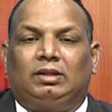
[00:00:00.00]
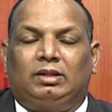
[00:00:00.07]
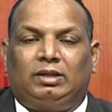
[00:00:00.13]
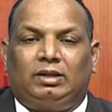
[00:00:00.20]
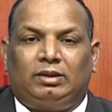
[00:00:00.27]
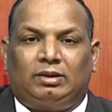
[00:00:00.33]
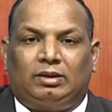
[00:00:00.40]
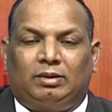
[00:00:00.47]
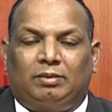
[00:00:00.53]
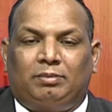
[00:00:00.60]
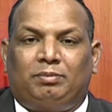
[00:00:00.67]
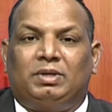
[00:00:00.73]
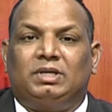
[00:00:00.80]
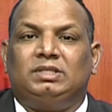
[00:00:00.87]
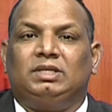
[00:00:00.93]
the
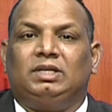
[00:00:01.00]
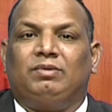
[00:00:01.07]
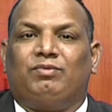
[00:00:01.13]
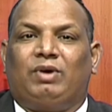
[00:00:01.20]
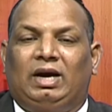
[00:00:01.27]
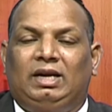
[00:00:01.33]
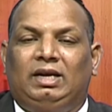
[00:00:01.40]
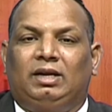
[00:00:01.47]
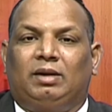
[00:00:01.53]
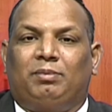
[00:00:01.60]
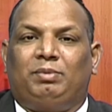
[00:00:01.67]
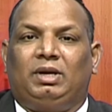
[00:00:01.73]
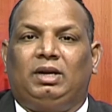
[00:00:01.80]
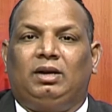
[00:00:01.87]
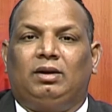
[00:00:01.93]
person filing an
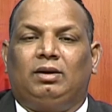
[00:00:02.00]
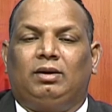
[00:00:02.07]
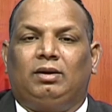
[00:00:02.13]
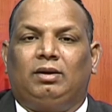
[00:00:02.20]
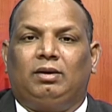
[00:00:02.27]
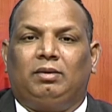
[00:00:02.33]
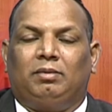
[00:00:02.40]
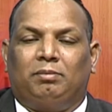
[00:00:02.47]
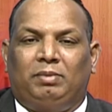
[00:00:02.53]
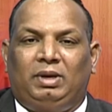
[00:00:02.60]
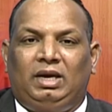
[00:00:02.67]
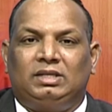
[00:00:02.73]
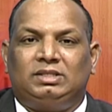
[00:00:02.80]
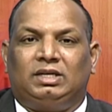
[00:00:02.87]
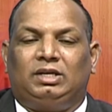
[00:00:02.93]
appeal may
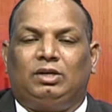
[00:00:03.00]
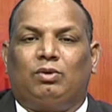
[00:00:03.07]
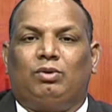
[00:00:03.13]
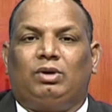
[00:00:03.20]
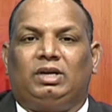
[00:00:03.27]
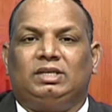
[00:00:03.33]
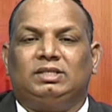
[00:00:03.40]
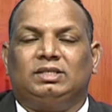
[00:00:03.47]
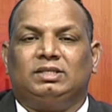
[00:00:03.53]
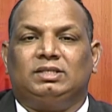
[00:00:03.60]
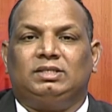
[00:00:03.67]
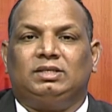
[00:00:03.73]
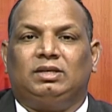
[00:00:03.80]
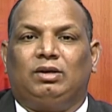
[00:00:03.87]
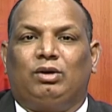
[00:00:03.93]
set out reasons
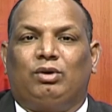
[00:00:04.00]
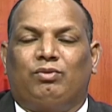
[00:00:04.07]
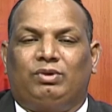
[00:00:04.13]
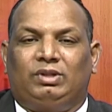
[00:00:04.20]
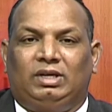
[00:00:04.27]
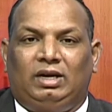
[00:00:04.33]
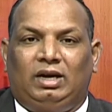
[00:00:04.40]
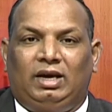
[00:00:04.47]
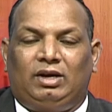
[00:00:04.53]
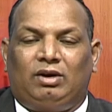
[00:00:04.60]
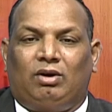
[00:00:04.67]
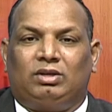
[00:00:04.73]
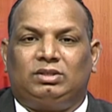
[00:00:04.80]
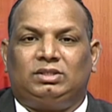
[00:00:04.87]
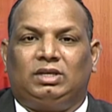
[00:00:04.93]
for the delay
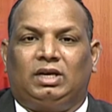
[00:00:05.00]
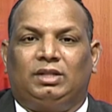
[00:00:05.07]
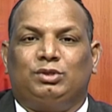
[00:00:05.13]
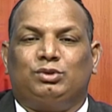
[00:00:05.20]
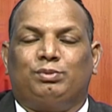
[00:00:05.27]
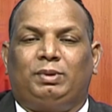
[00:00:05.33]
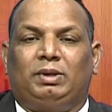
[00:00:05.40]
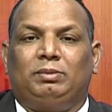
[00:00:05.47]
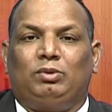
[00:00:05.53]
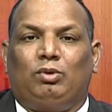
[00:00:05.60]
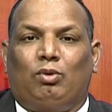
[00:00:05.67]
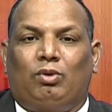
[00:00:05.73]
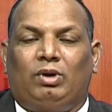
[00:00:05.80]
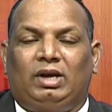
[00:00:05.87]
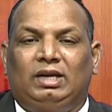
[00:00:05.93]
caused, and the Supreme
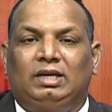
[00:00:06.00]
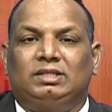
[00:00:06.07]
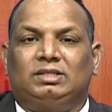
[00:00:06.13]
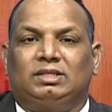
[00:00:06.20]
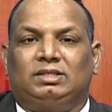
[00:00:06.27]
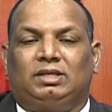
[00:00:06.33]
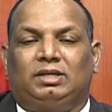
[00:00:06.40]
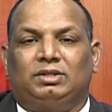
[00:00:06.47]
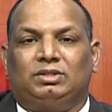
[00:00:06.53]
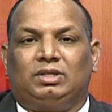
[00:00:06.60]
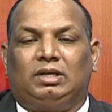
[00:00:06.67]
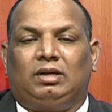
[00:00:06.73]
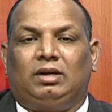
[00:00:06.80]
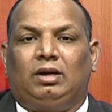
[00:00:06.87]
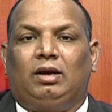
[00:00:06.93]
Court in its
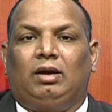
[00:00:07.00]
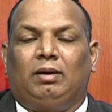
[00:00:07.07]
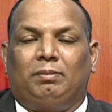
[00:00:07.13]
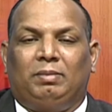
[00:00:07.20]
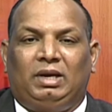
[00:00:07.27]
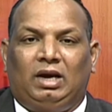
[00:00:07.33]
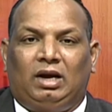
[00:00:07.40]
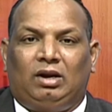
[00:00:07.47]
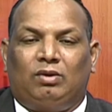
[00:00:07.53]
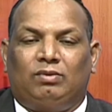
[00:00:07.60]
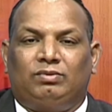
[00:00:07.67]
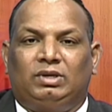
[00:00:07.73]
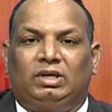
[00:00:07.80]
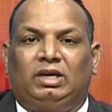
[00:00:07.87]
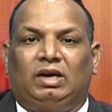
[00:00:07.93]
discretion may allow
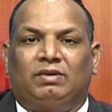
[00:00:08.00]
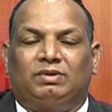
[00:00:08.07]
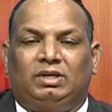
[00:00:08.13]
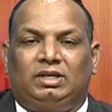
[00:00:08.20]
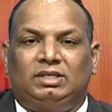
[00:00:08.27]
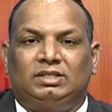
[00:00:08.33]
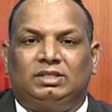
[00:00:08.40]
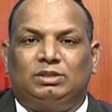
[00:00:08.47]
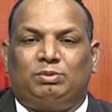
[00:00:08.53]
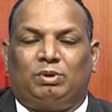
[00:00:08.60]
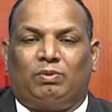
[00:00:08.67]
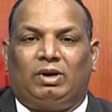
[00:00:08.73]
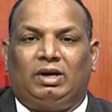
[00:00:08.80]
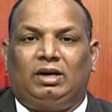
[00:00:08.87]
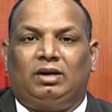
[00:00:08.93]
if the reasons
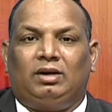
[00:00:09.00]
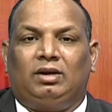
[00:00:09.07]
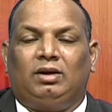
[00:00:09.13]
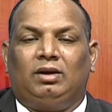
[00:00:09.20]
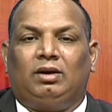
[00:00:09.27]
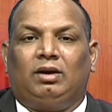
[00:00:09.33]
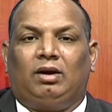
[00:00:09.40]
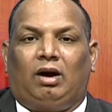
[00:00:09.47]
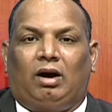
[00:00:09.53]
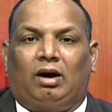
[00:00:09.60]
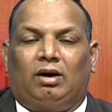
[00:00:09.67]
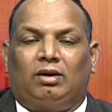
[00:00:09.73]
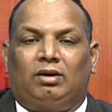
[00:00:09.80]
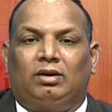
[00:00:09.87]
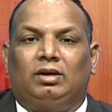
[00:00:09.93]
provided
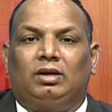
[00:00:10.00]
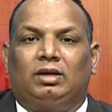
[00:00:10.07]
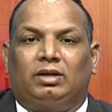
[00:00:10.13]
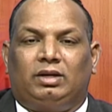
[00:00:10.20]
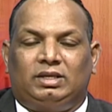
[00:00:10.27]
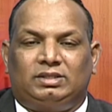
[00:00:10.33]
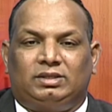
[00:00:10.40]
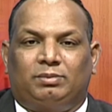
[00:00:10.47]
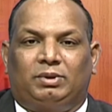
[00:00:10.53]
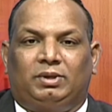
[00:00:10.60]
are reasonable.